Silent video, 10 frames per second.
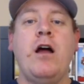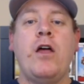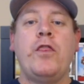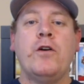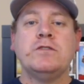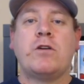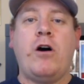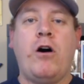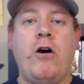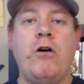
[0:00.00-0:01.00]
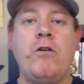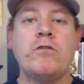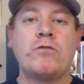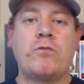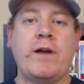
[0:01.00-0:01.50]
Those are all
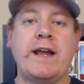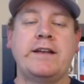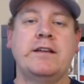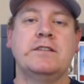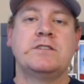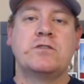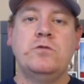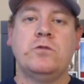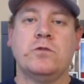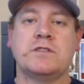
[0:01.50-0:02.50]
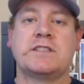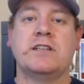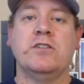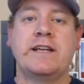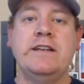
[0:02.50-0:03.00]
great schools to
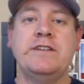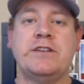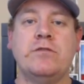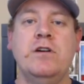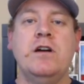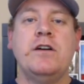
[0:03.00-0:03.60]
look into.